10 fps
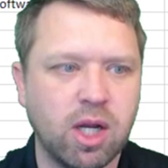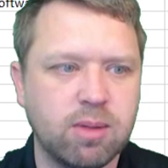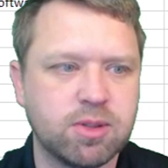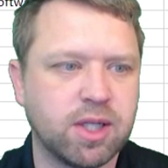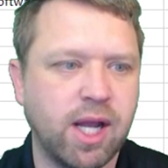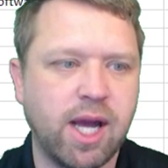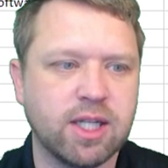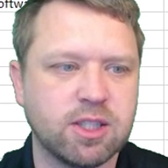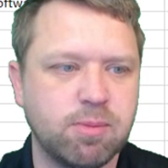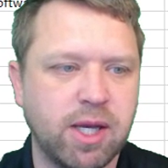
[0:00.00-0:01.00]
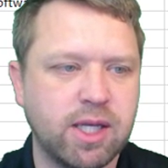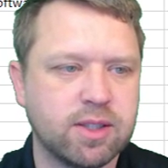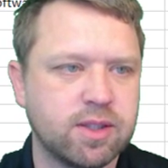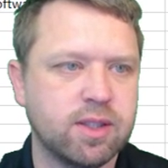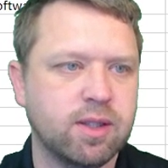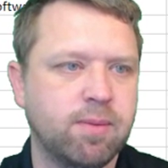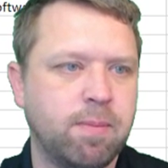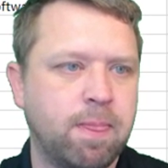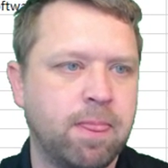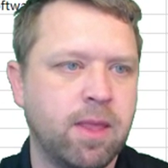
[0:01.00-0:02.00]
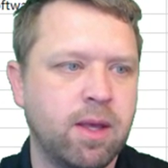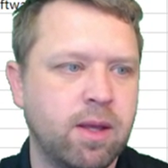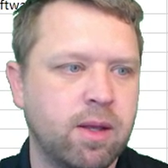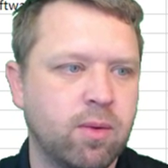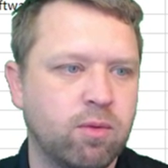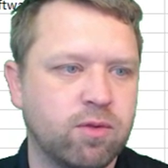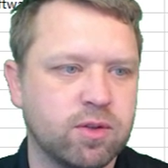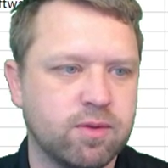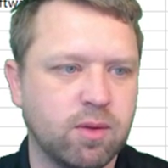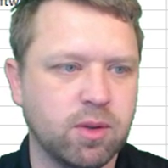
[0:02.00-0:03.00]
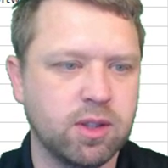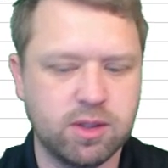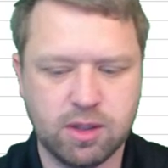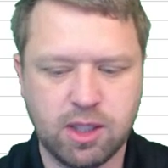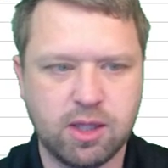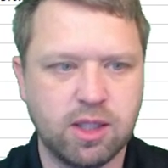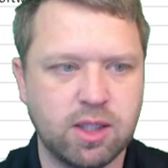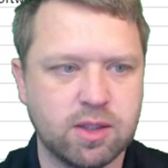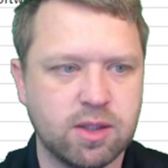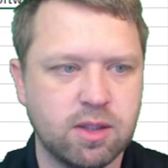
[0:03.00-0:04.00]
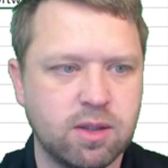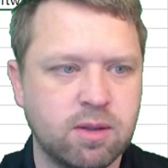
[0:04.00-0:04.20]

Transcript: and I'm just going to add a space. Well, first of all, we're going to delete these.